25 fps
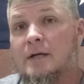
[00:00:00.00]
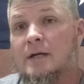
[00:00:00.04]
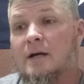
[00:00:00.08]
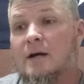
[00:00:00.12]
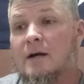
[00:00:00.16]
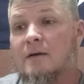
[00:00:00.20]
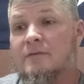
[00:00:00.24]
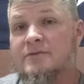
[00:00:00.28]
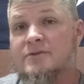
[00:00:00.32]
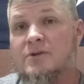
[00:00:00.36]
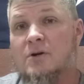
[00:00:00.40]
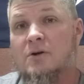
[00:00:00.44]

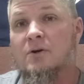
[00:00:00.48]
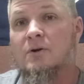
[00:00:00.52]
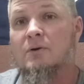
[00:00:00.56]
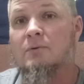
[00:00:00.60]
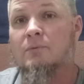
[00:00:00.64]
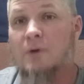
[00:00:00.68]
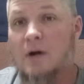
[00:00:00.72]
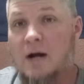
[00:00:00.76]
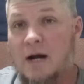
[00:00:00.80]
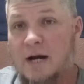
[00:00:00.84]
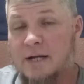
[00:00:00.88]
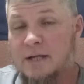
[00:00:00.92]
I've started
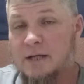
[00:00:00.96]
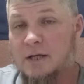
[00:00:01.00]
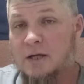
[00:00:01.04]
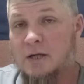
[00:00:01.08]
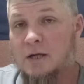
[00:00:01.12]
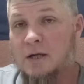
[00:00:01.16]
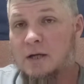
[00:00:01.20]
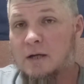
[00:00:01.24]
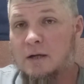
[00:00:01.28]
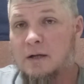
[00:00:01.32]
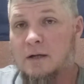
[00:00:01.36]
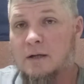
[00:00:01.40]
riding
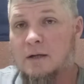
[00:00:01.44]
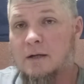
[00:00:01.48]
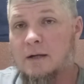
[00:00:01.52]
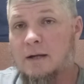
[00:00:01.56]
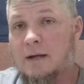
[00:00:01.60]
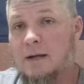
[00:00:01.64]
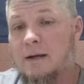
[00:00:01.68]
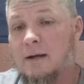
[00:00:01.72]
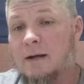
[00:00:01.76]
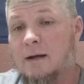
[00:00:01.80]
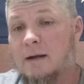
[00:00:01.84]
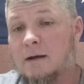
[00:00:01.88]
again,
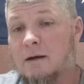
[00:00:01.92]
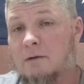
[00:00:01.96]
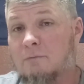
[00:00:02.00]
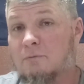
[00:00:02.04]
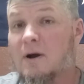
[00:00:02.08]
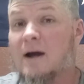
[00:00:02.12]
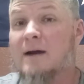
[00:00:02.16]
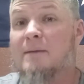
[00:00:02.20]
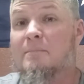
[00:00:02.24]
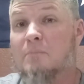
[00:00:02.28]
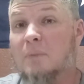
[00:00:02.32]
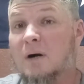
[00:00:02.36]
and I
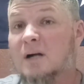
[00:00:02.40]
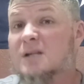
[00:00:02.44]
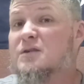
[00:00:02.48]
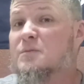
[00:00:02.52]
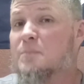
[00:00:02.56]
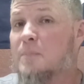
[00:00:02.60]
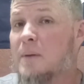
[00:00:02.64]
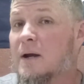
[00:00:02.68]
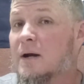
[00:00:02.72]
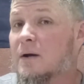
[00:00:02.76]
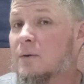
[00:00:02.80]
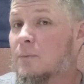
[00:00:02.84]
ride much
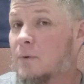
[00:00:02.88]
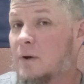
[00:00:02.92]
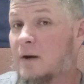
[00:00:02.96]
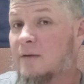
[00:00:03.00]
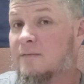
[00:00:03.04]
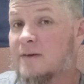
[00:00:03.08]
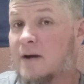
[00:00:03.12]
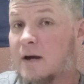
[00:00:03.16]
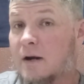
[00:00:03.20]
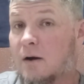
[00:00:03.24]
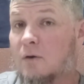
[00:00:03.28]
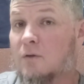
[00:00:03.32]
better when
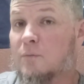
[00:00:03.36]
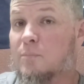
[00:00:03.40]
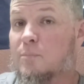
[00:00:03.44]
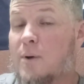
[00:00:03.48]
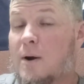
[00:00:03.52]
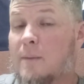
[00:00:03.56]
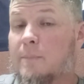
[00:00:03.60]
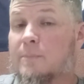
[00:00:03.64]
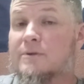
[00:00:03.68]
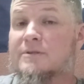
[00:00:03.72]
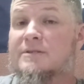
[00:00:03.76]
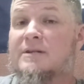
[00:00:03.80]
I've got all the
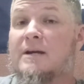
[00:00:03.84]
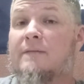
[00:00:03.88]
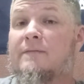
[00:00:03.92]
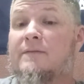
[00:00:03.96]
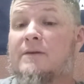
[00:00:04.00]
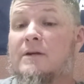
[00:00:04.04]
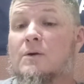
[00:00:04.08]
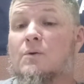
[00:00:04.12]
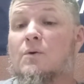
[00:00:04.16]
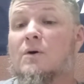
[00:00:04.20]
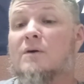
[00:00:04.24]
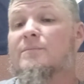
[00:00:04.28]
proper
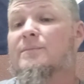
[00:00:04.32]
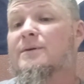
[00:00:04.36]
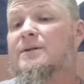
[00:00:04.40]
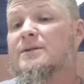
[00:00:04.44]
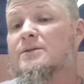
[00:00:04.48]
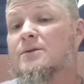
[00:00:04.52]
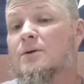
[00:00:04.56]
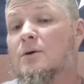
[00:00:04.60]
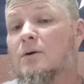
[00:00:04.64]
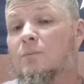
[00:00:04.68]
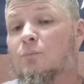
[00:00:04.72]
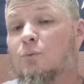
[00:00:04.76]
safety equipment.
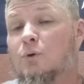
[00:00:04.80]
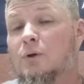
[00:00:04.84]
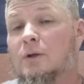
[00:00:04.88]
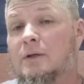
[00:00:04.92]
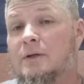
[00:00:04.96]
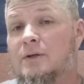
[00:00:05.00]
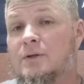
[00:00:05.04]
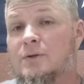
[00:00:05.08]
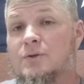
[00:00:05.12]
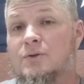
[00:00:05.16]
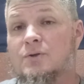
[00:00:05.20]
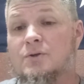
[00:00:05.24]
So I'm
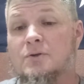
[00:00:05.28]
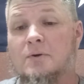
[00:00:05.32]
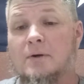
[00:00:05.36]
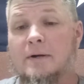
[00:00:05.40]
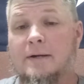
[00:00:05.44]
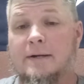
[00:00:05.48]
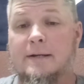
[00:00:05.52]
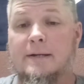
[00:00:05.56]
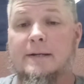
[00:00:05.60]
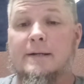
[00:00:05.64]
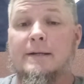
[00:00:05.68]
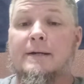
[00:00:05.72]
really
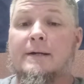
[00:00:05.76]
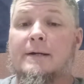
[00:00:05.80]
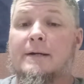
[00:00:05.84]
enjoying it.